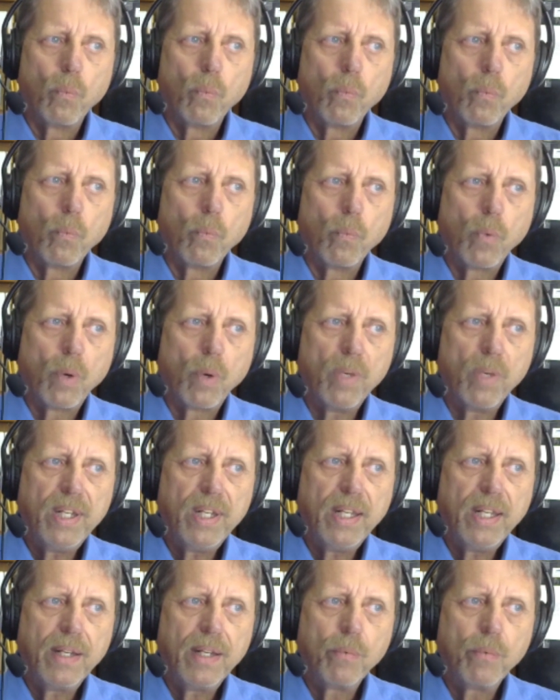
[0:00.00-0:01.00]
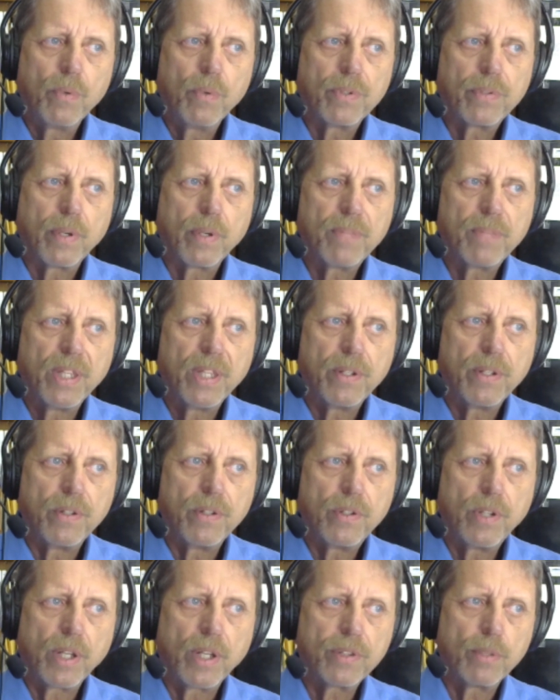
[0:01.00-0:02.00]
what we needed was something to
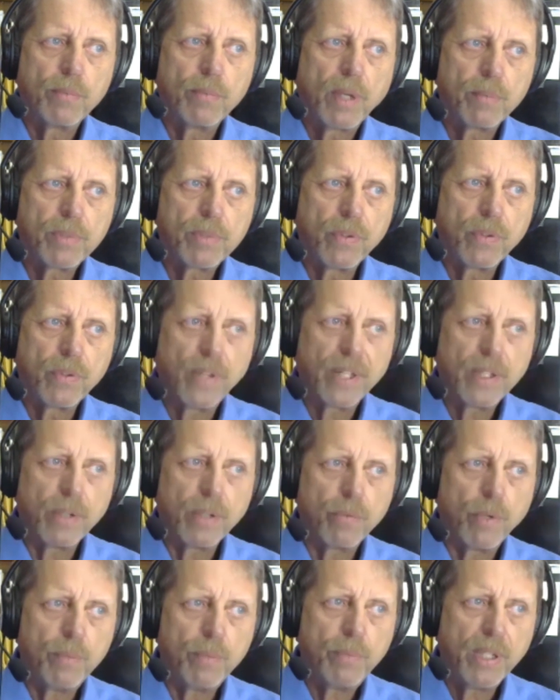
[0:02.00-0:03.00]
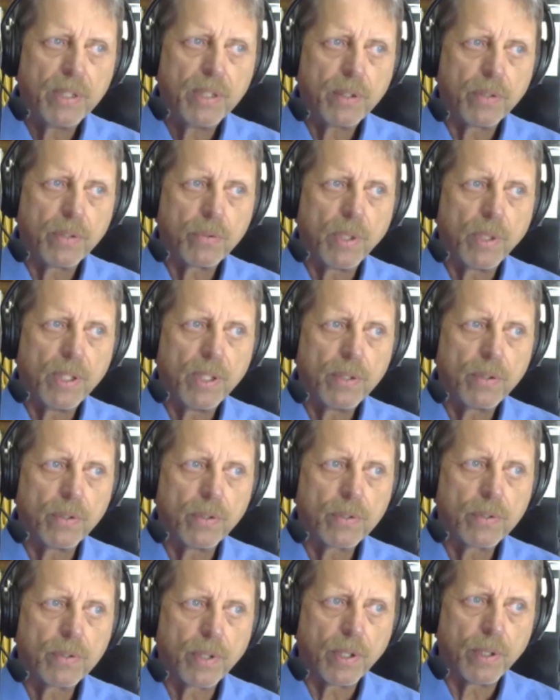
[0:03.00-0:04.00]
shut them up so they could repeat the
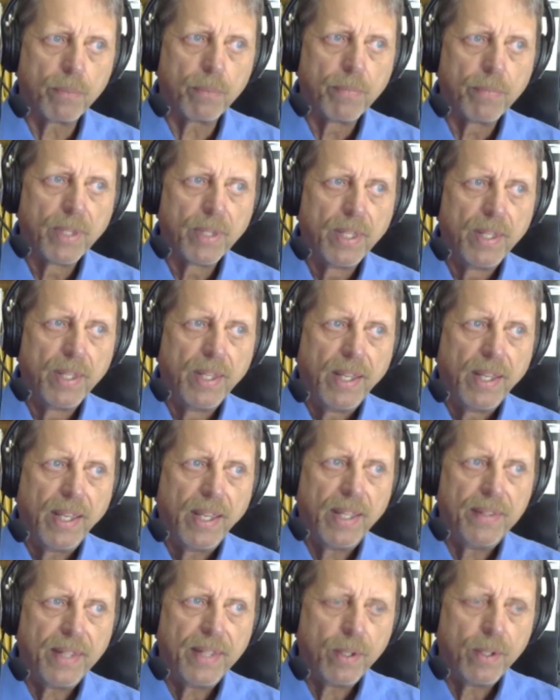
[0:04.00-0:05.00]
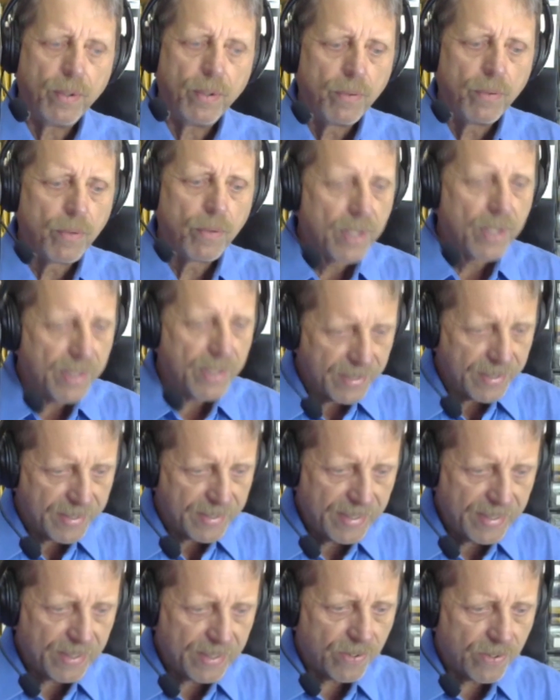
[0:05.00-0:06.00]
23rd Psalm. And then
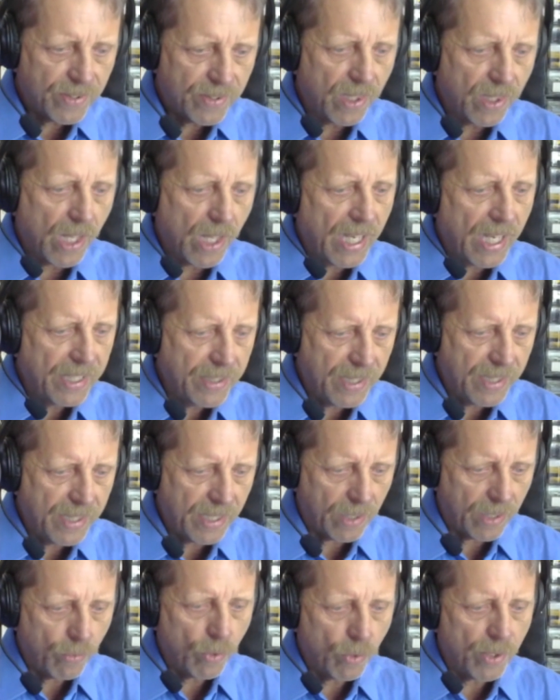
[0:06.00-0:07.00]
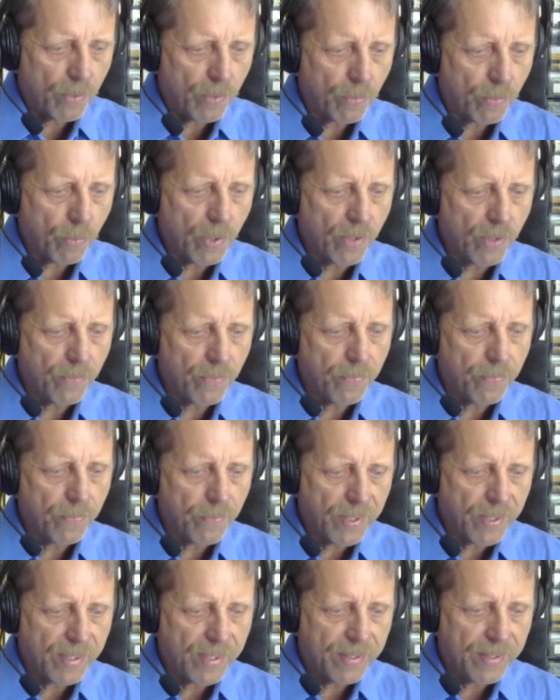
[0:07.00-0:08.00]
this lie thing where
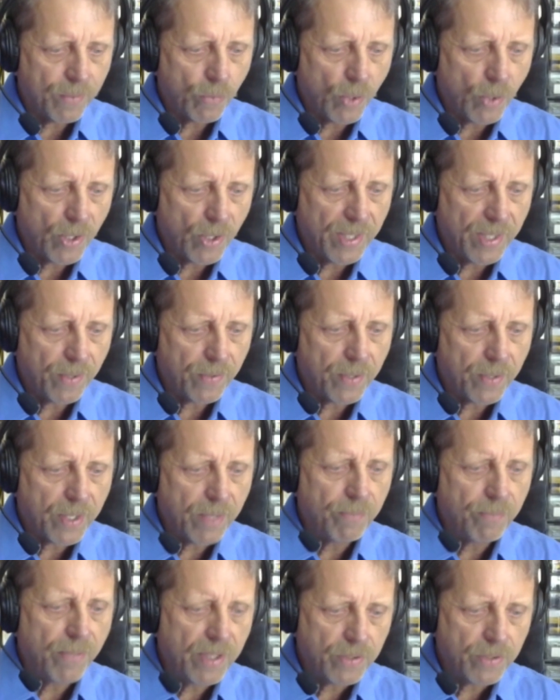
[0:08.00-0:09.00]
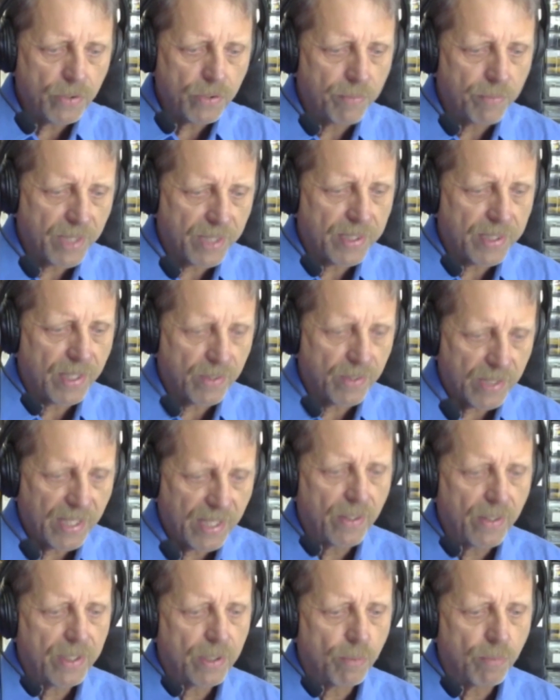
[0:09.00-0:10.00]
they convince them that they're
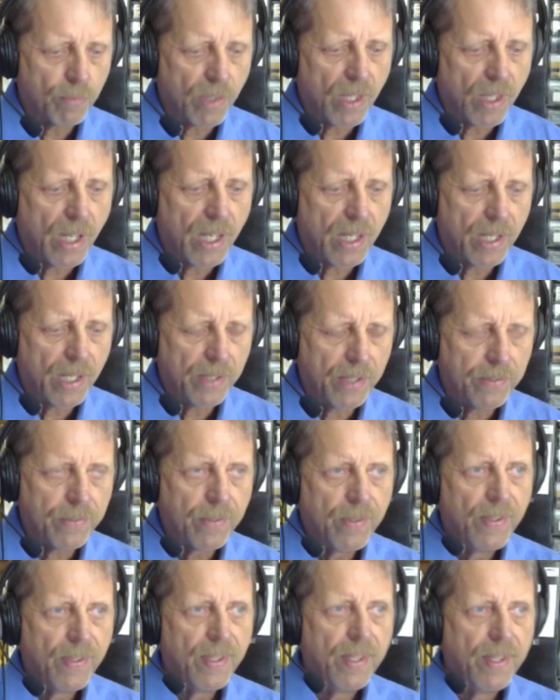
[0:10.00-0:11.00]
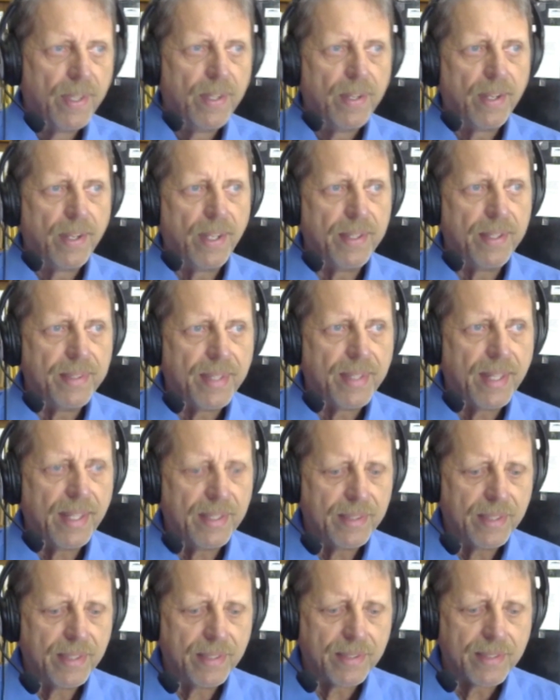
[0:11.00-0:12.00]
telling them lies and
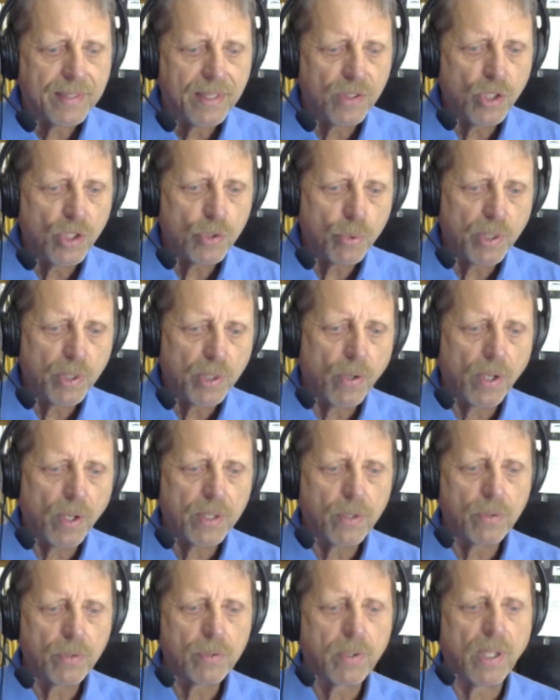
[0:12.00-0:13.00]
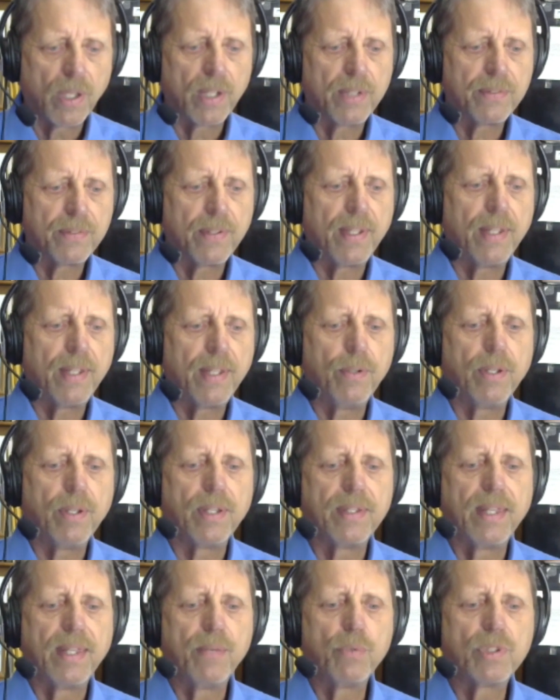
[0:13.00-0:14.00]
to disregard those lies, and
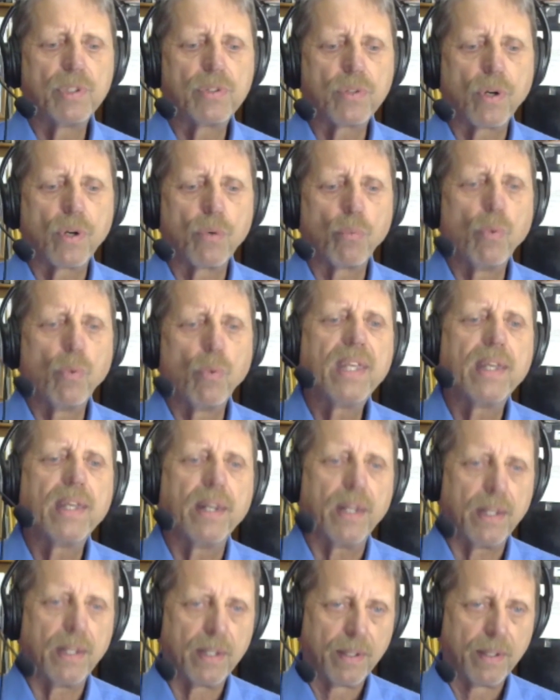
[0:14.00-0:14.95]
they would start weakening.